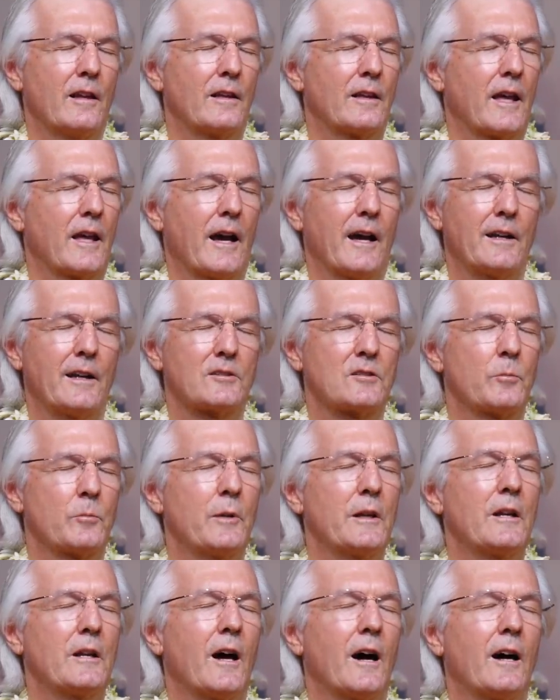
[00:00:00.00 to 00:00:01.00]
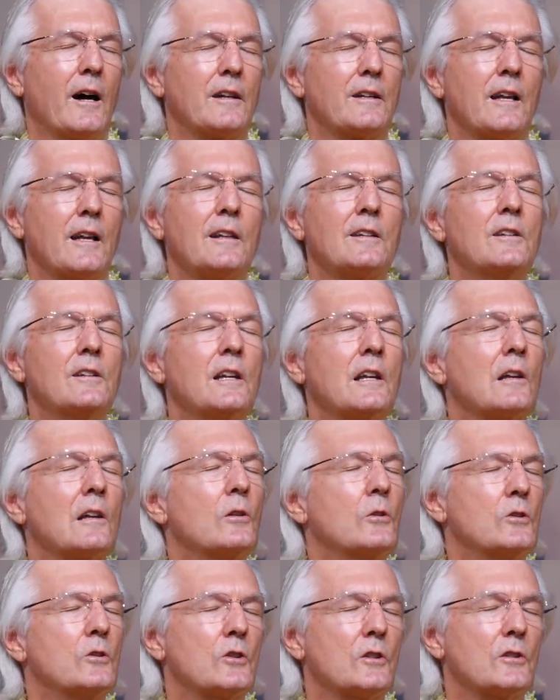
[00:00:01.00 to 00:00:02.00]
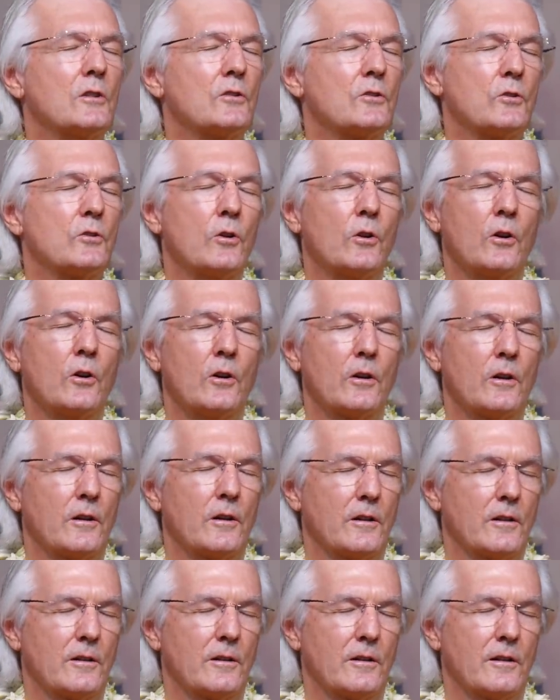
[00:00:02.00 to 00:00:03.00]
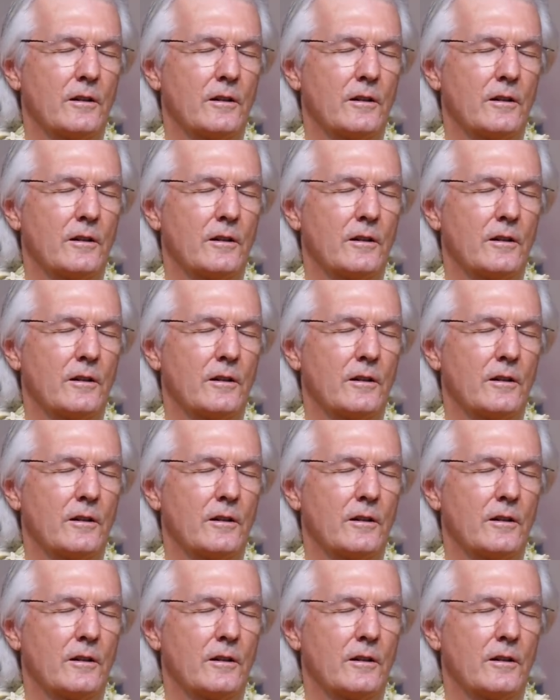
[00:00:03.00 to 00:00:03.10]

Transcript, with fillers: Cast me not at delusion's door.